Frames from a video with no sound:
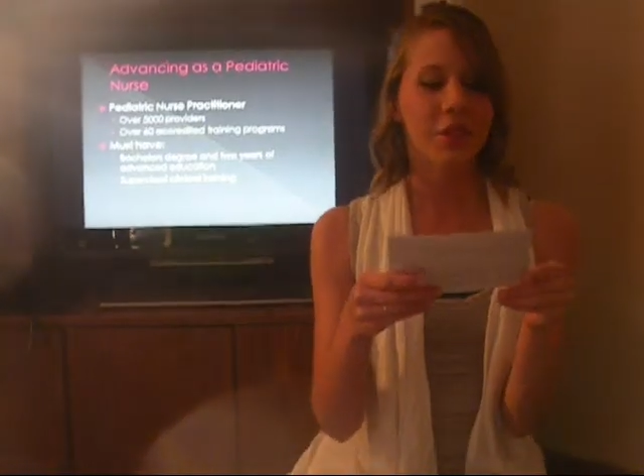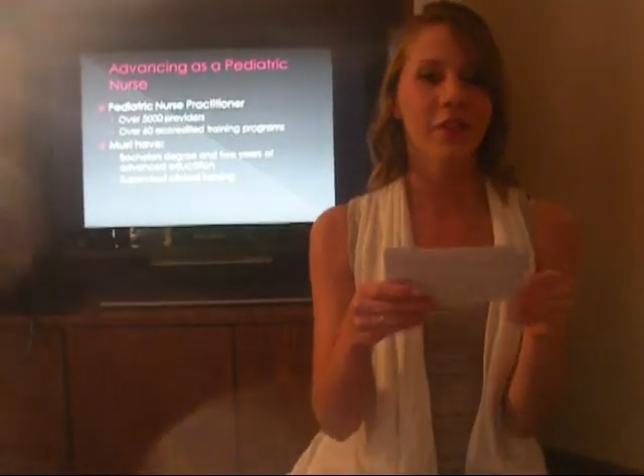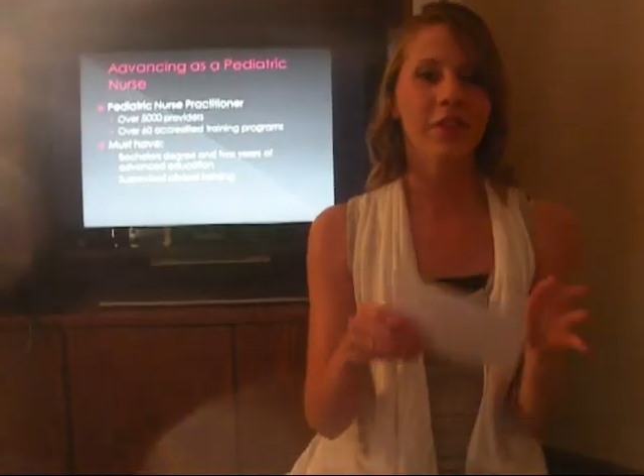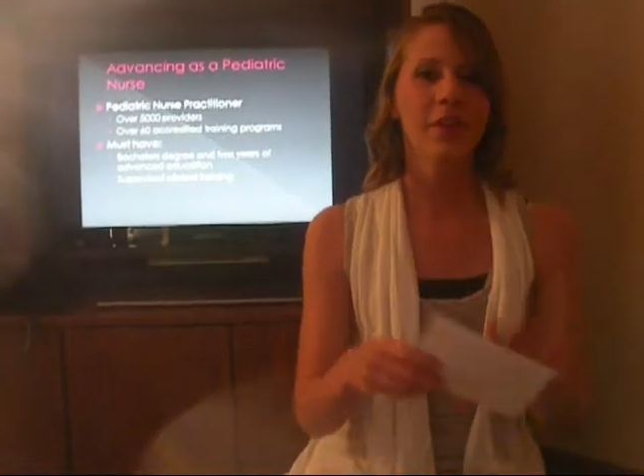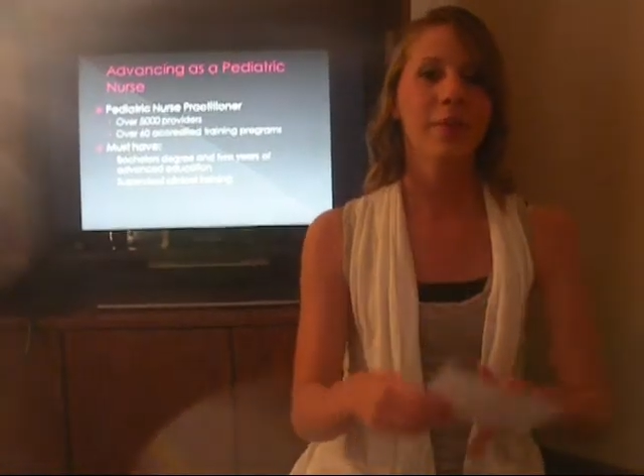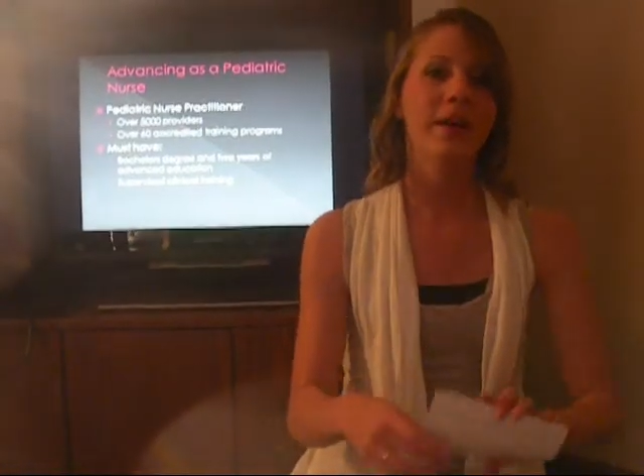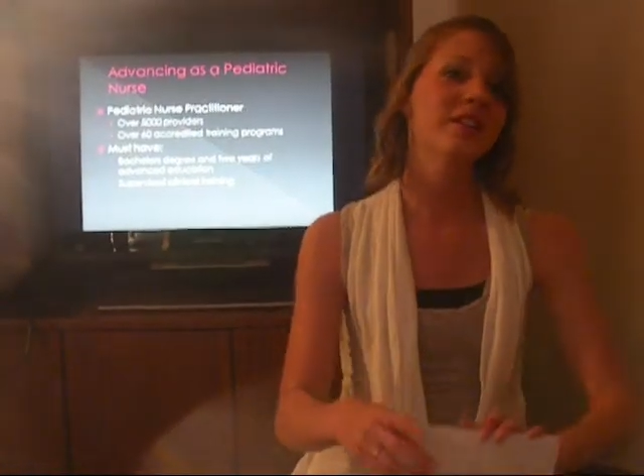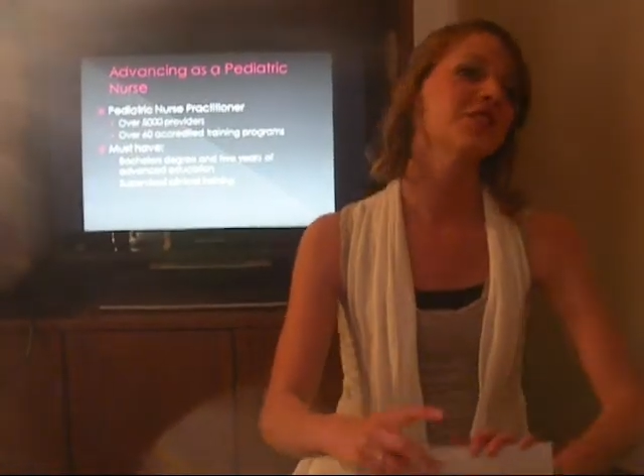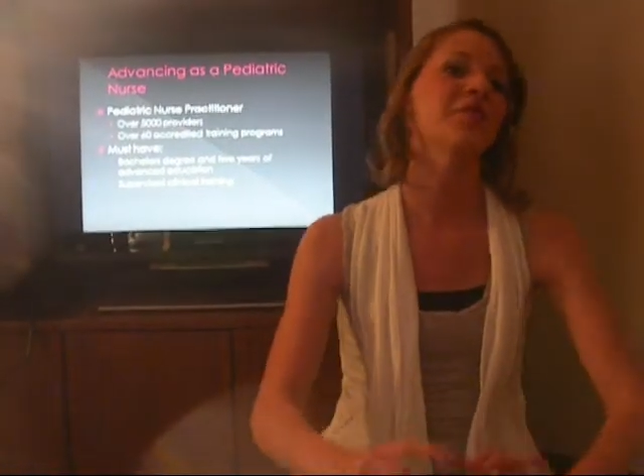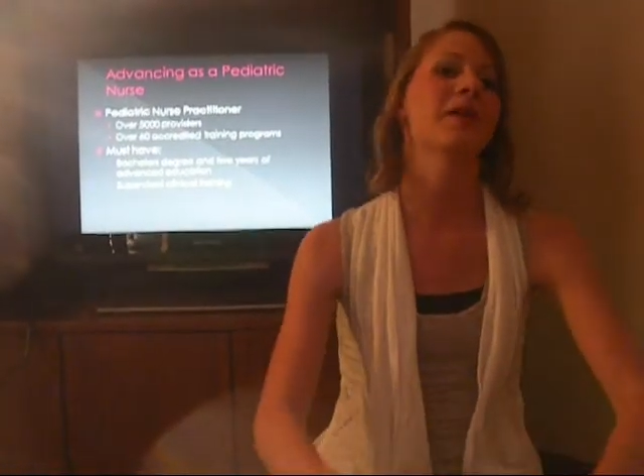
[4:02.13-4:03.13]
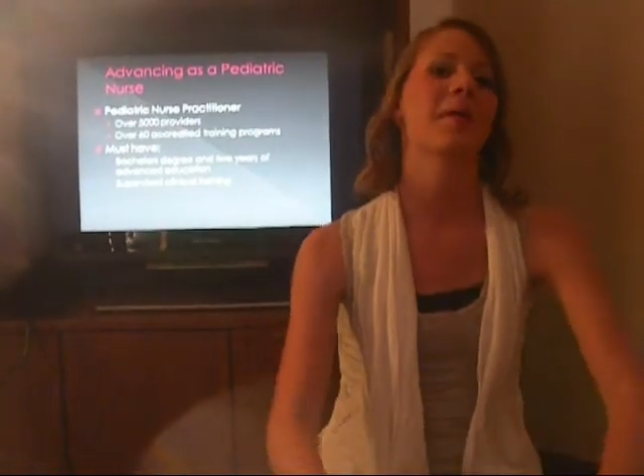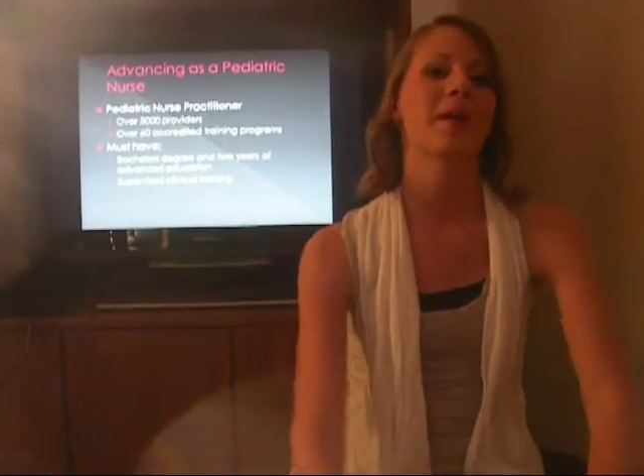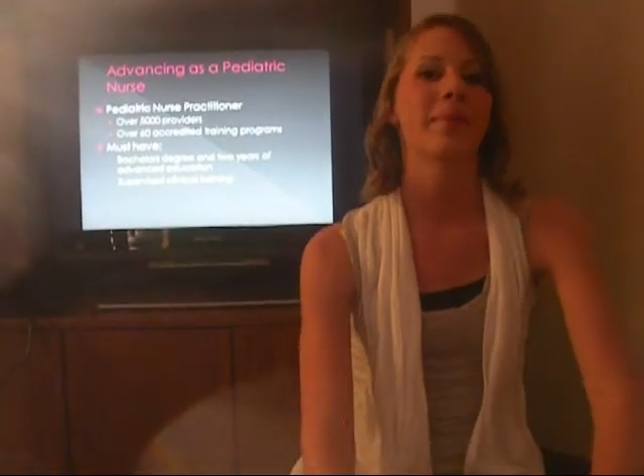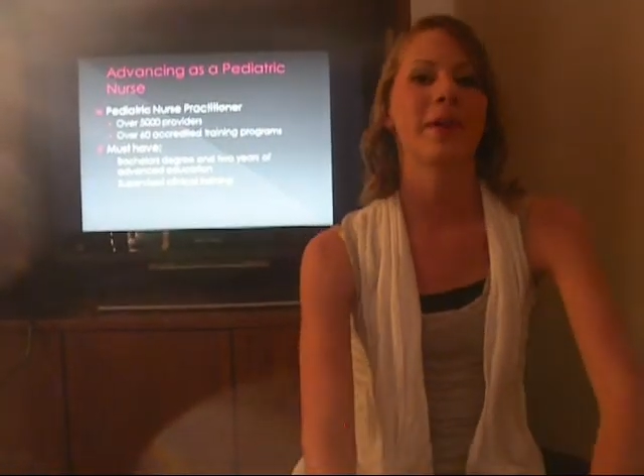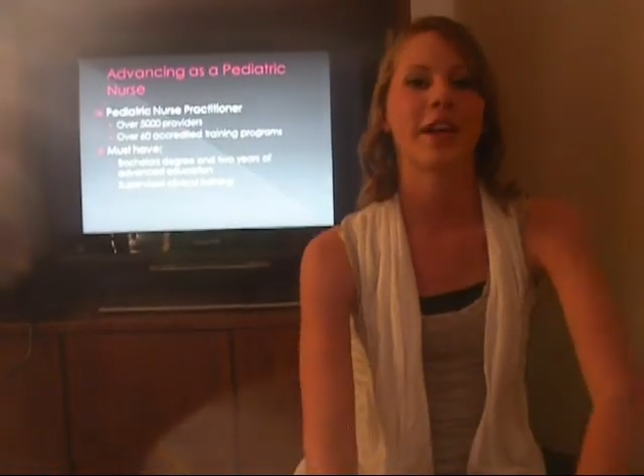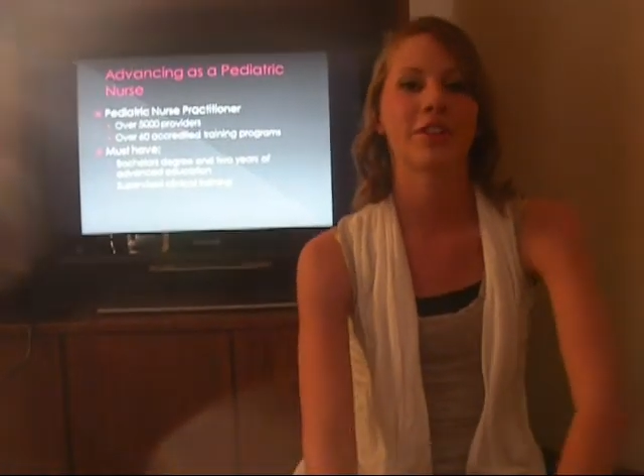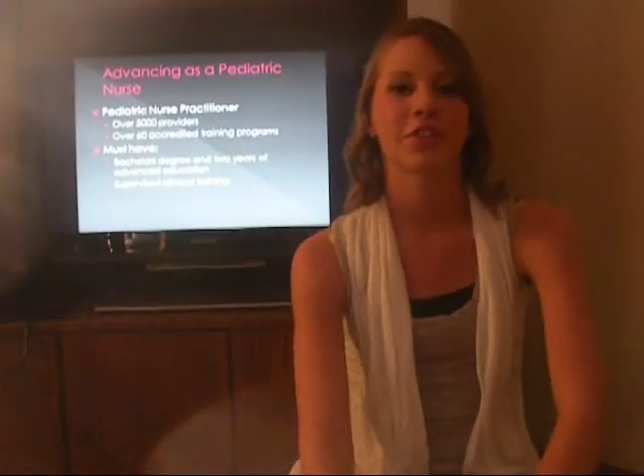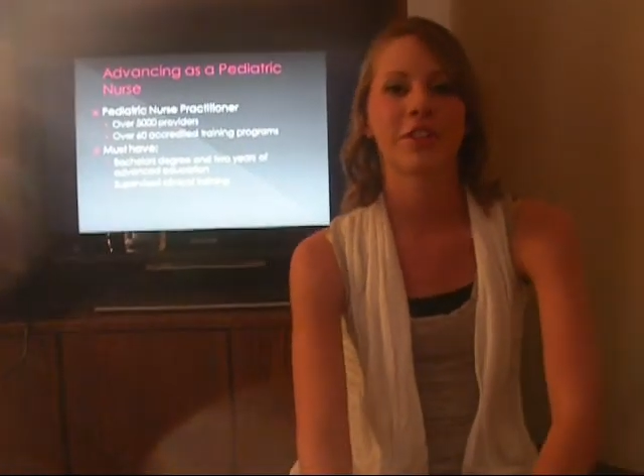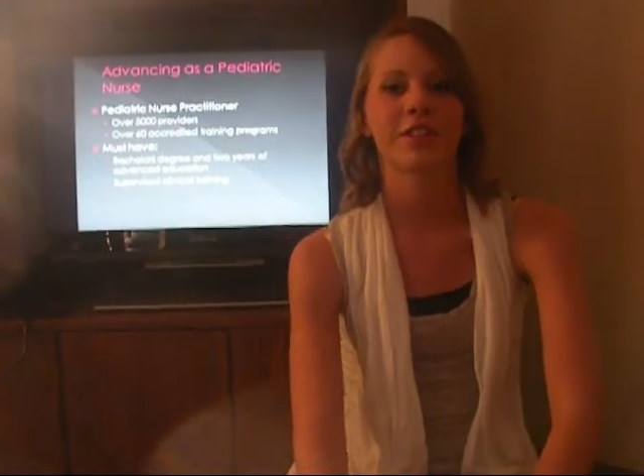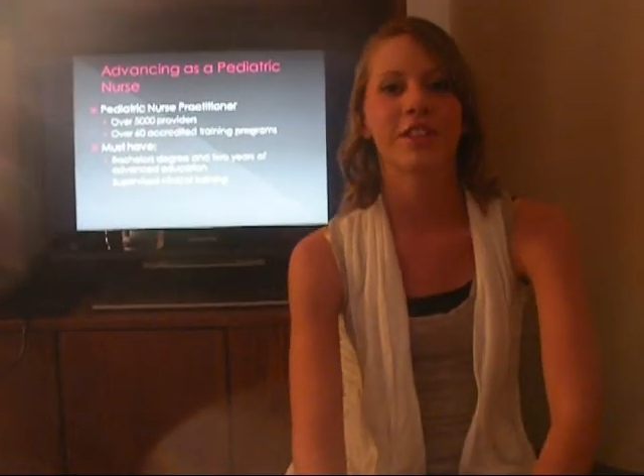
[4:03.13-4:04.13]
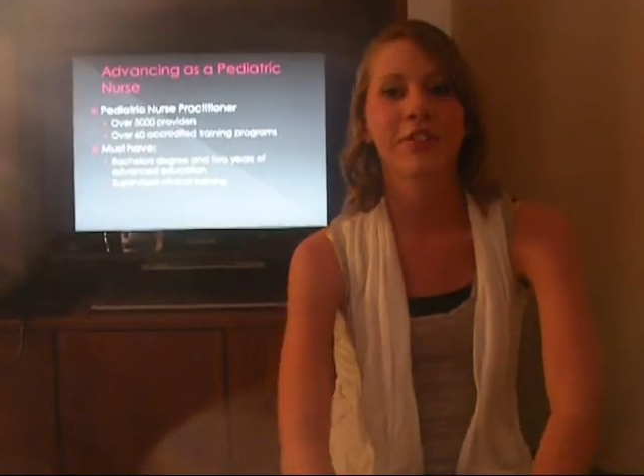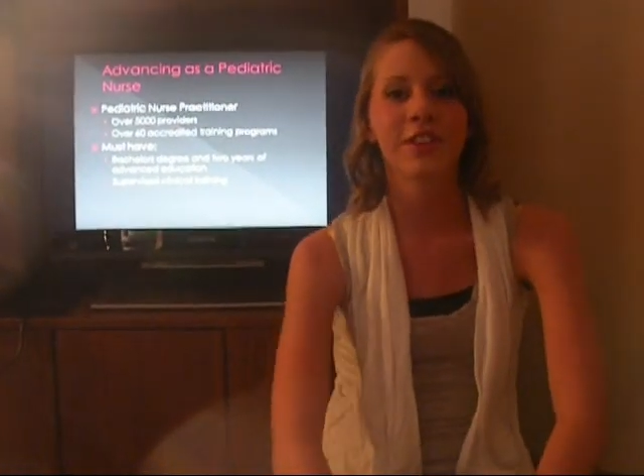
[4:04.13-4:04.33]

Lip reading: So to review the process of becoming a pediatric nurse,